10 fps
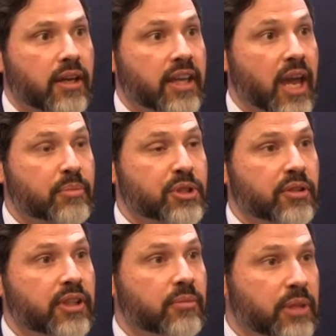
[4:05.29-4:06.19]

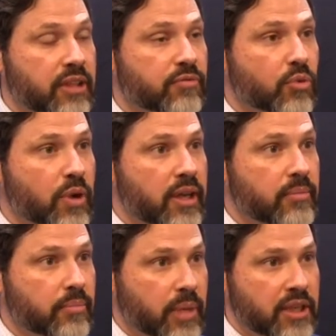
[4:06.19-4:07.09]
capture in a meaningful way
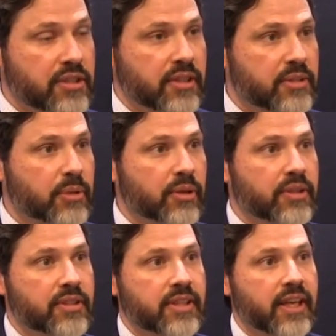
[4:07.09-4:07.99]
patient
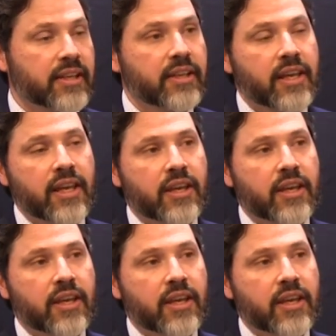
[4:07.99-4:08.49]
experience data,